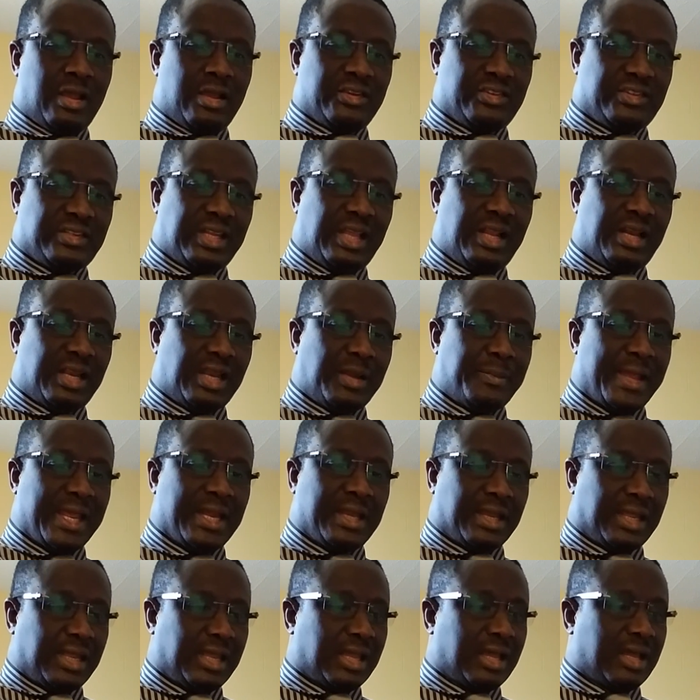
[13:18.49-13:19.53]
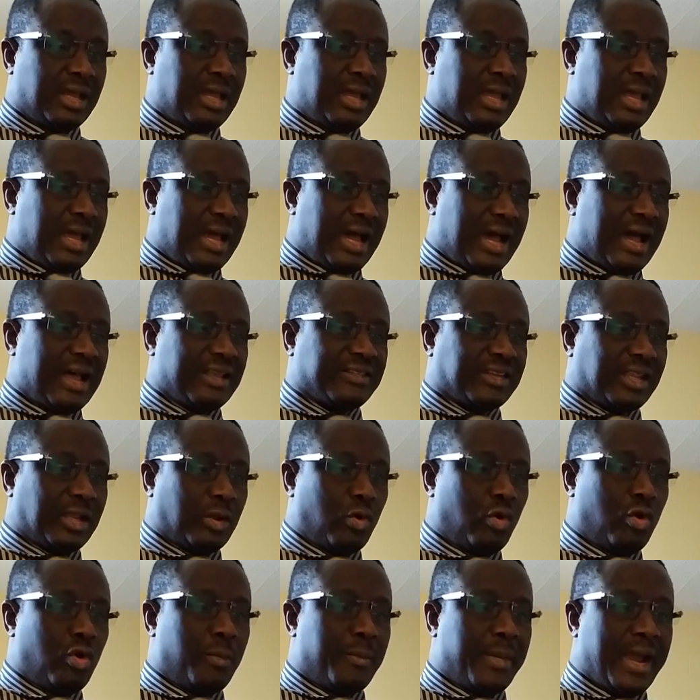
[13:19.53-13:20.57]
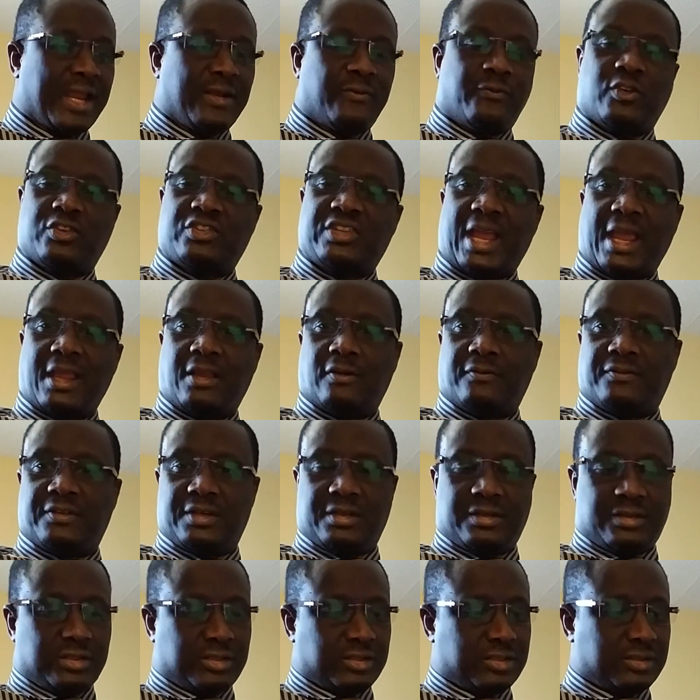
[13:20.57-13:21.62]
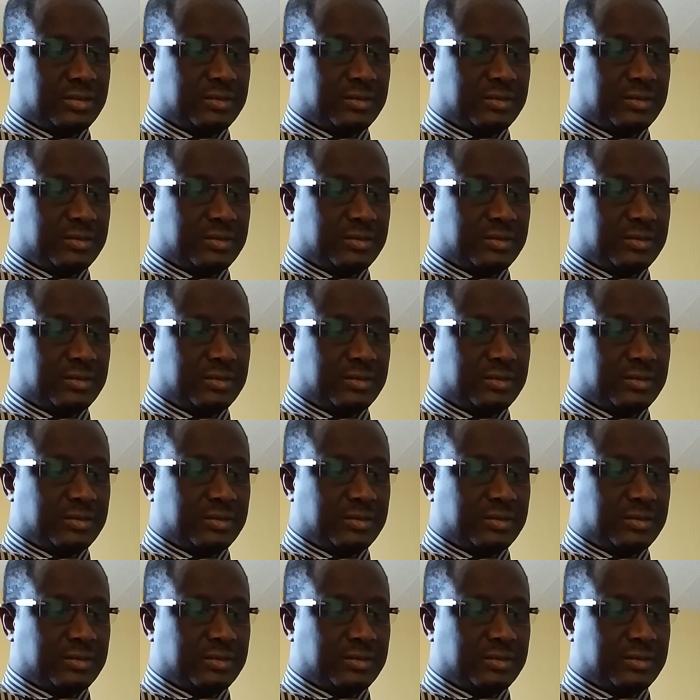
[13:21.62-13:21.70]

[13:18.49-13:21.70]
still remain here as a gold mine for sycophants.